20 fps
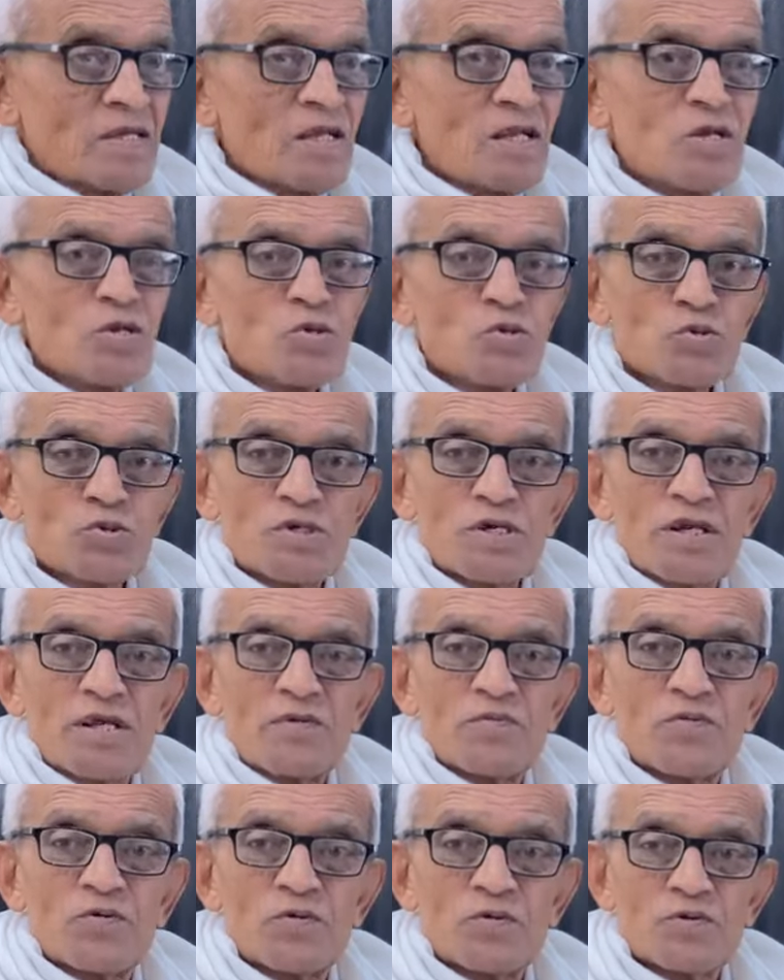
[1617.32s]

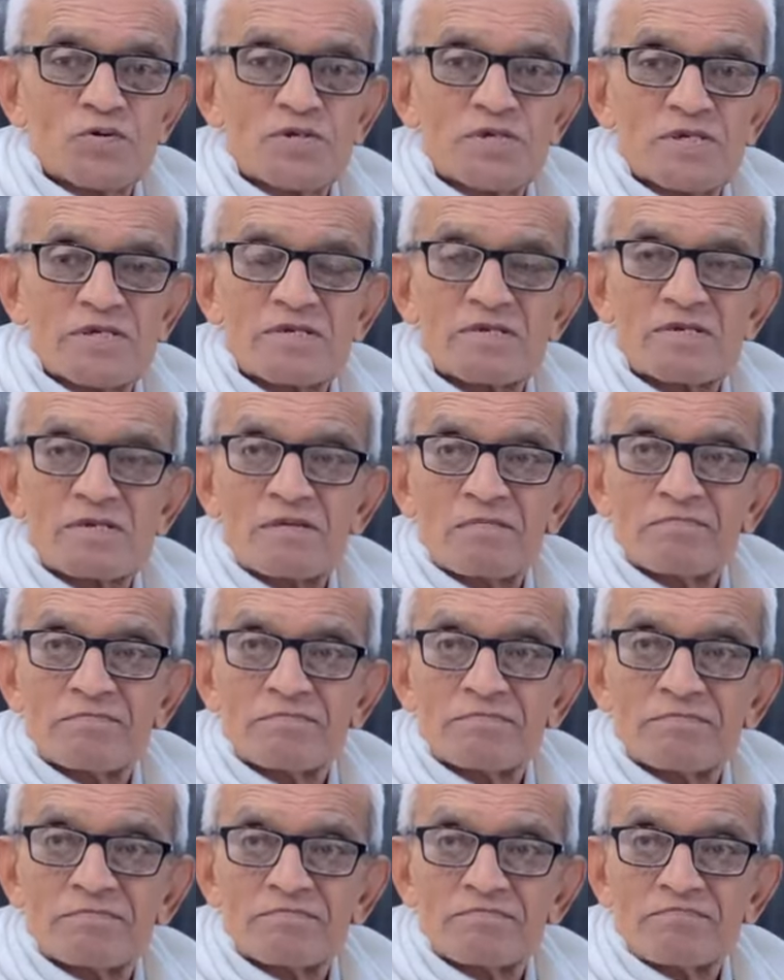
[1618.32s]
illusory forces?
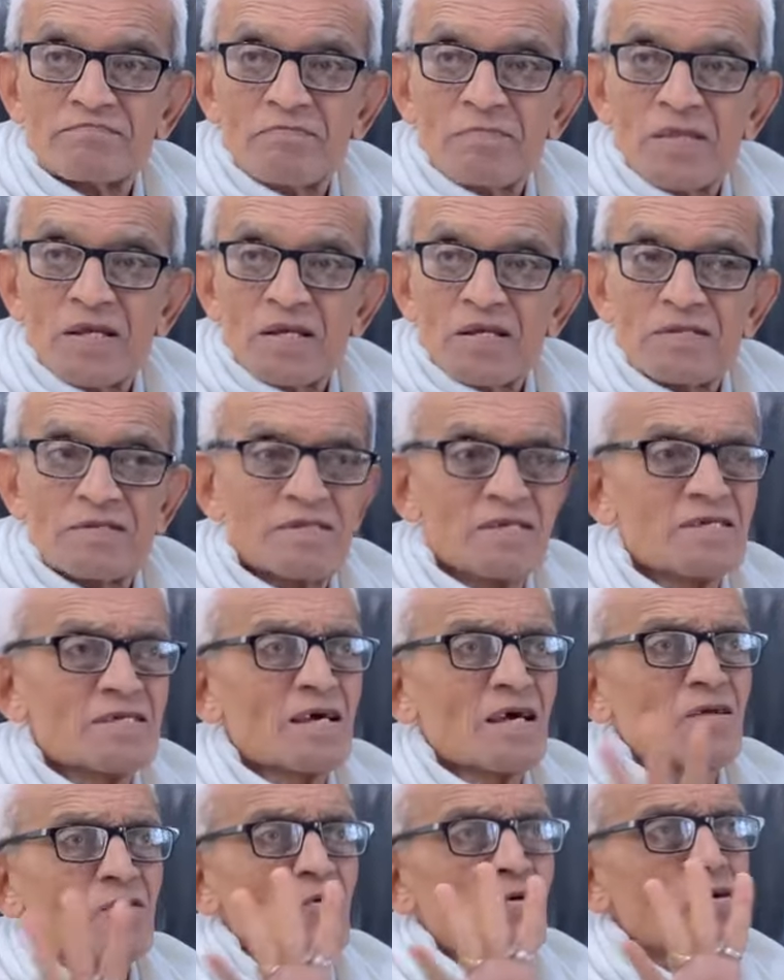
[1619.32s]

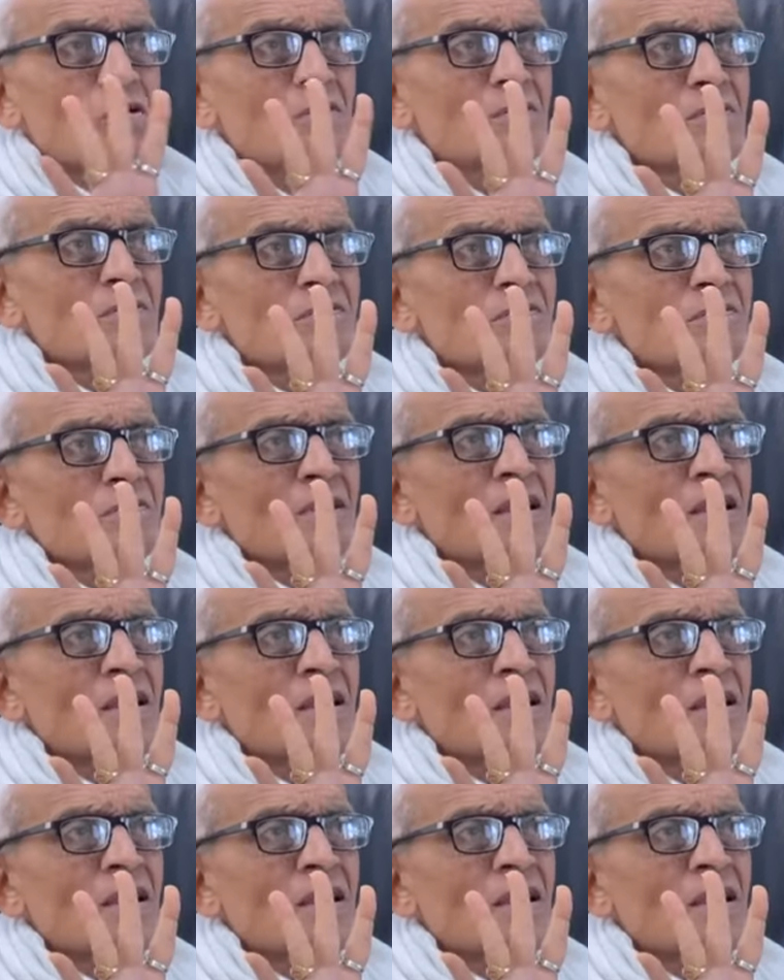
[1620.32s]
These are all